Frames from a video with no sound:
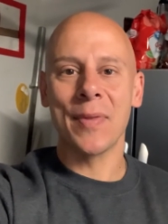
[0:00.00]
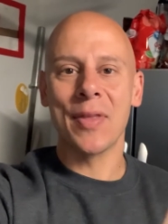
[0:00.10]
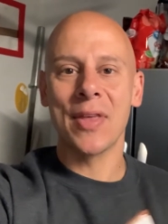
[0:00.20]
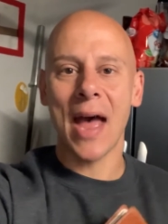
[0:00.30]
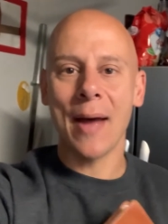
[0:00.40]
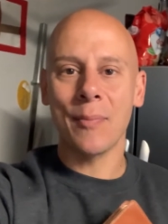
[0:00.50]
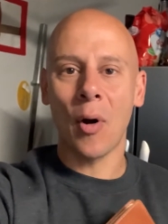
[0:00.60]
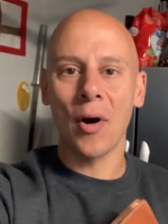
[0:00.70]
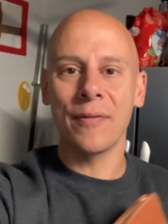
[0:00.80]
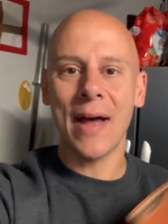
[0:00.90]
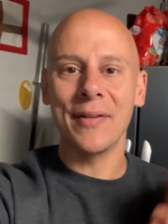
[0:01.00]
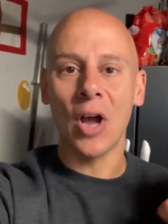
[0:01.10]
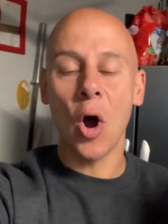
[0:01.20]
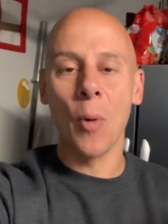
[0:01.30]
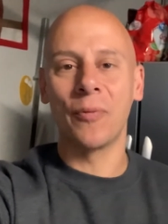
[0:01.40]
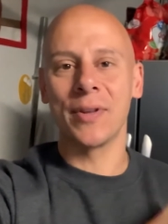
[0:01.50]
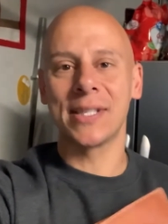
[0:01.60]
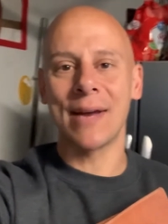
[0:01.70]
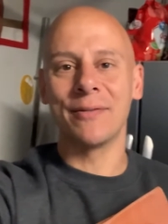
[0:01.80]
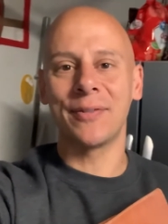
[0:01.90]
that part of having hope for the
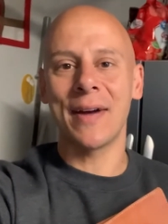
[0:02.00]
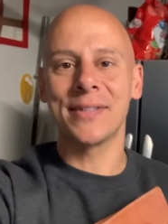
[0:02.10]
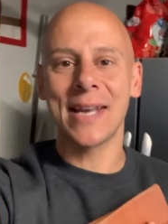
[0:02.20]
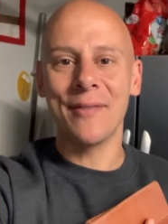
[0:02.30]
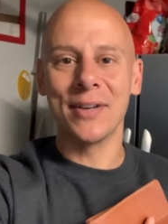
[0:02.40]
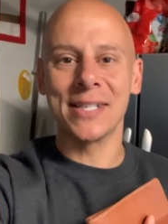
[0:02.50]
757